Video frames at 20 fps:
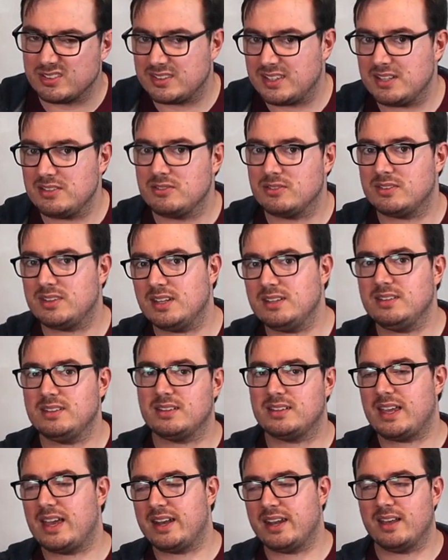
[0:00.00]

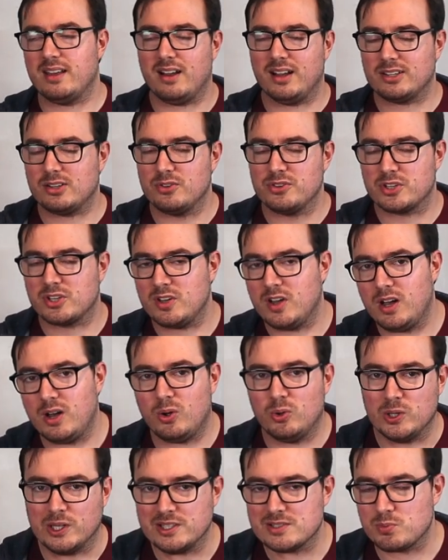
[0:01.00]
didn't get it, I got the
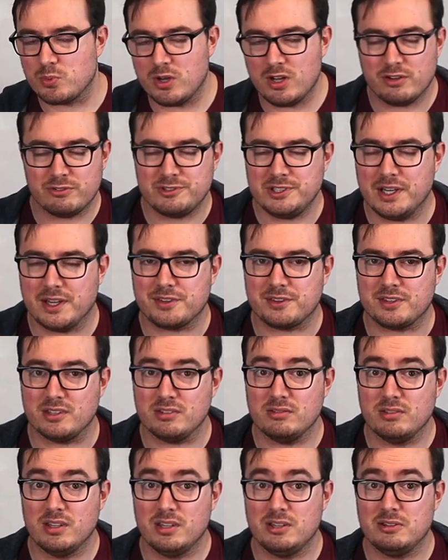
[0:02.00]
coal, it's worth
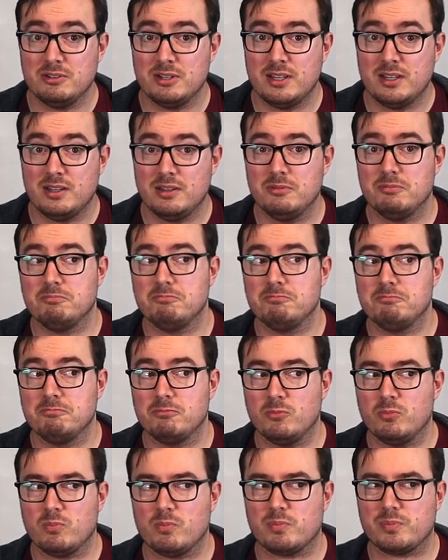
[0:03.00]
nothing.
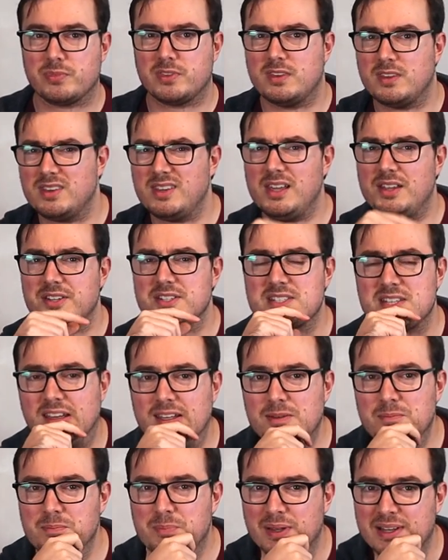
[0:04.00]
Do the other
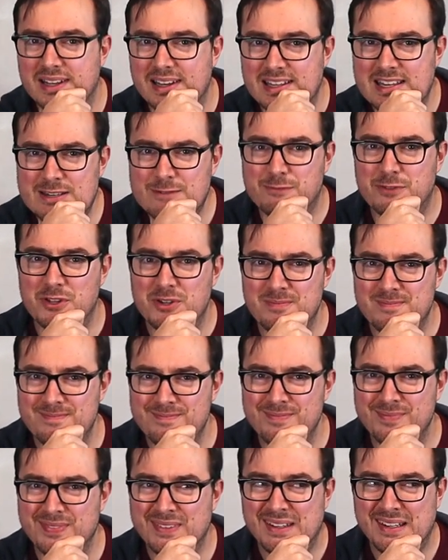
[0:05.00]
team believe
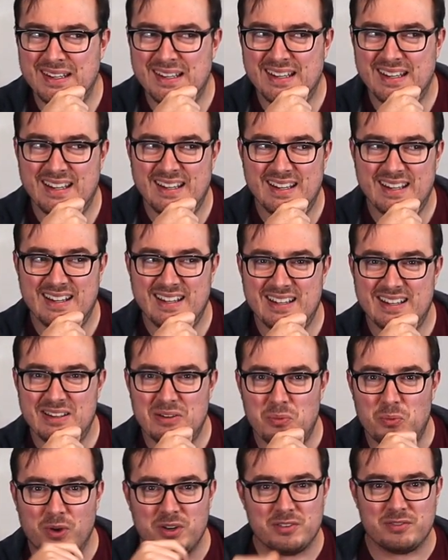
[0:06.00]
them?
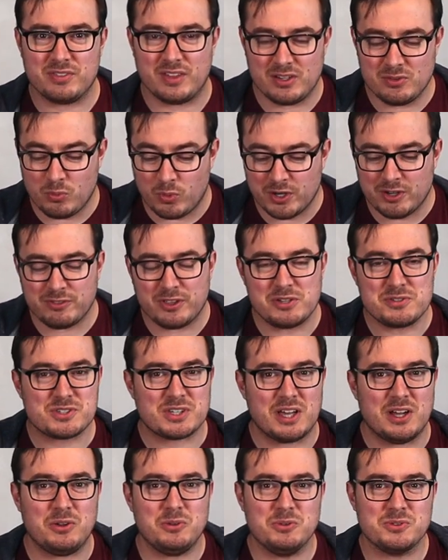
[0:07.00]
One of those
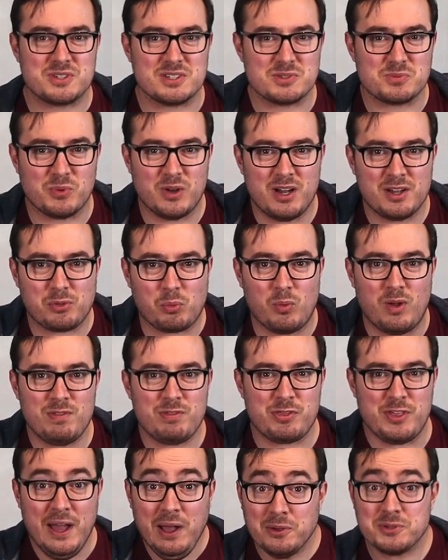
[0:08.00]
coals is worth
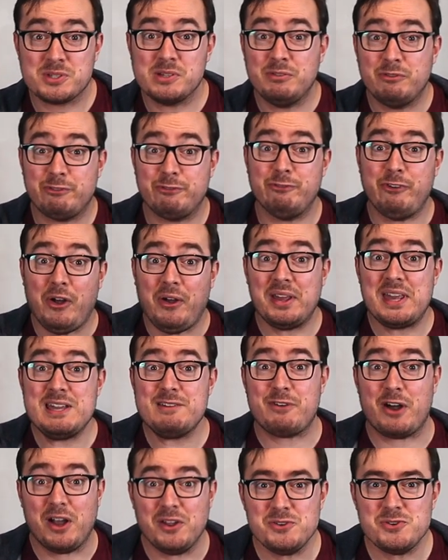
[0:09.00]

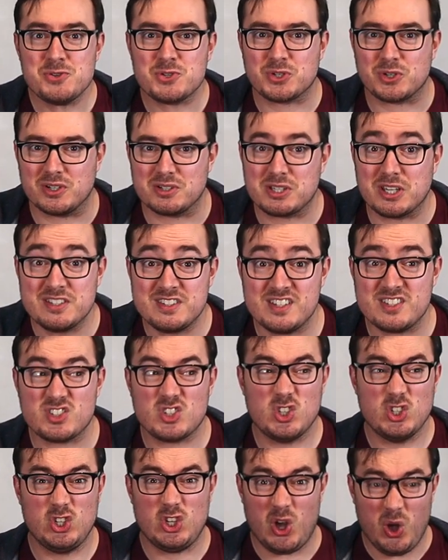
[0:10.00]
1,500 because it's
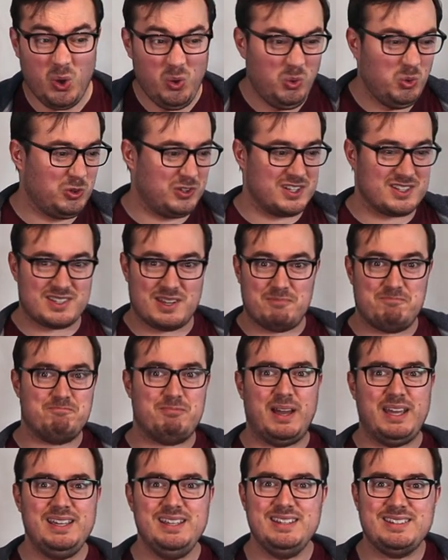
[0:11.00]
gold, it's
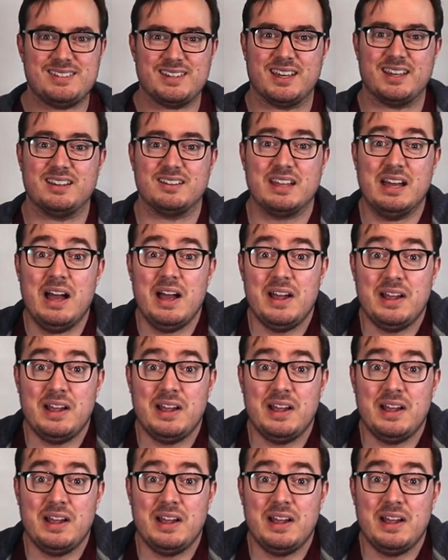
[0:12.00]
amazing.